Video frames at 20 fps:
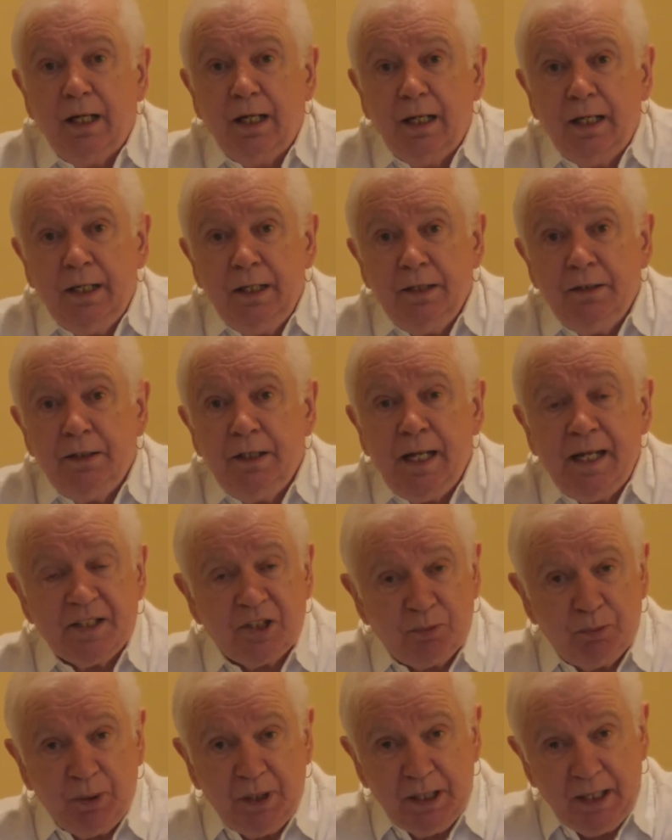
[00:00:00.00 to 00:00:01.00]
In an
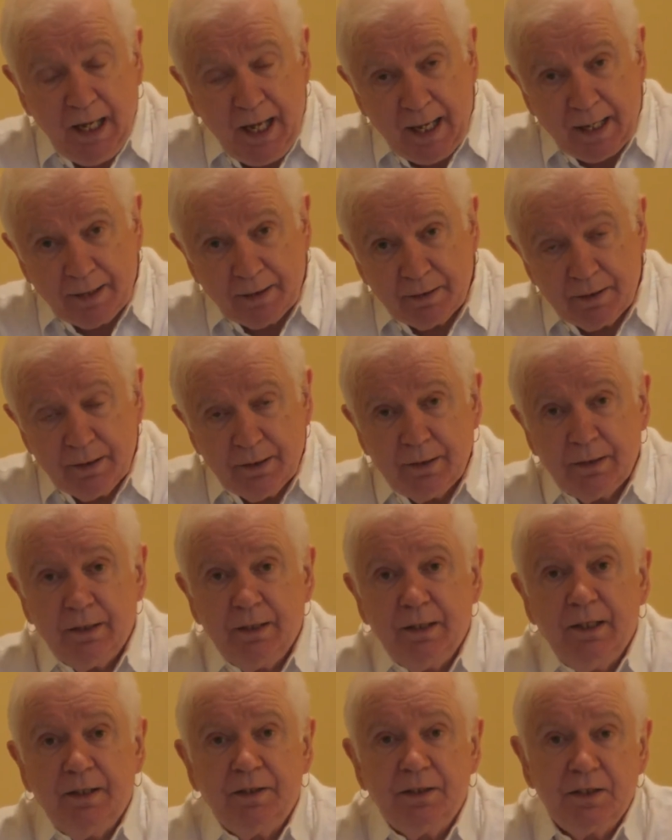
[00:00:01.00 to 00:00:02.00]
SPN,
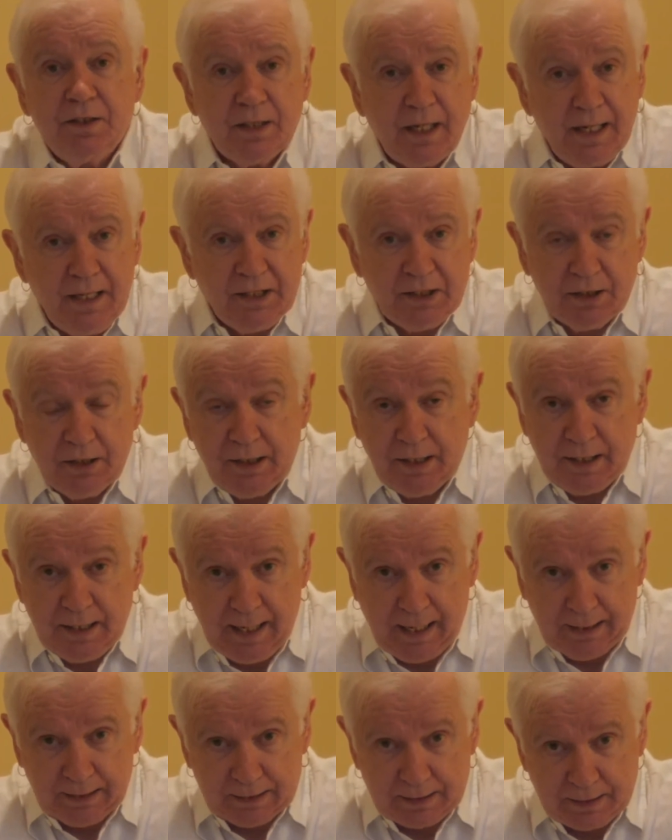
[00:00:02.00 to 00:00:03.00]
the data
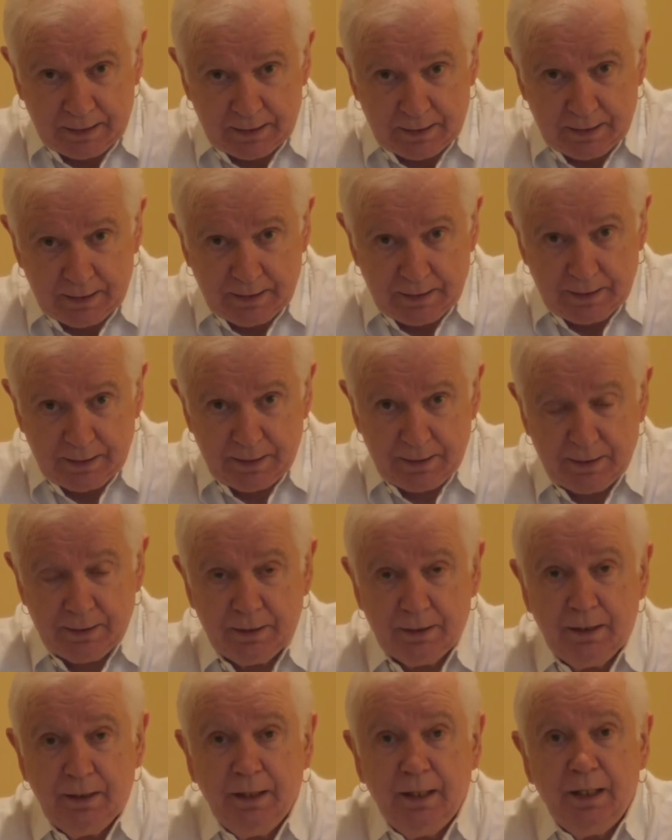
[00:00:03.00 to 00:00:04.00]
analysis
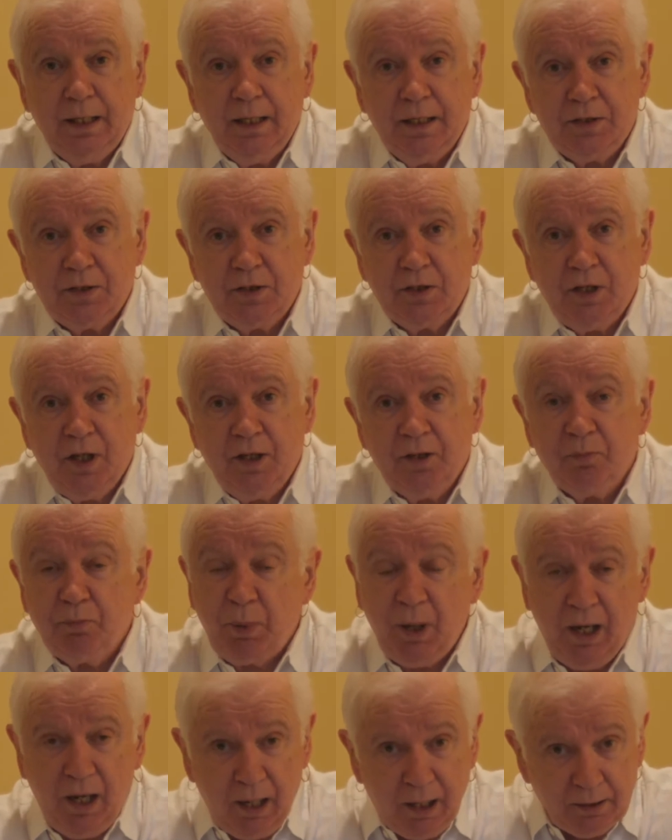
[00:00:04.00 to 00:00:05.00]
is done
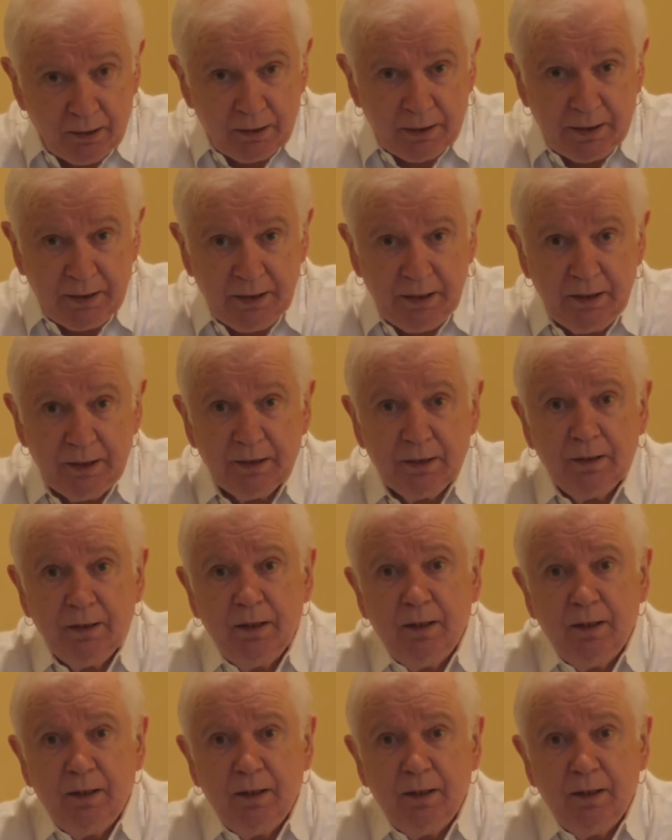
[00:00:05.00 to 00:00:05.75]
partly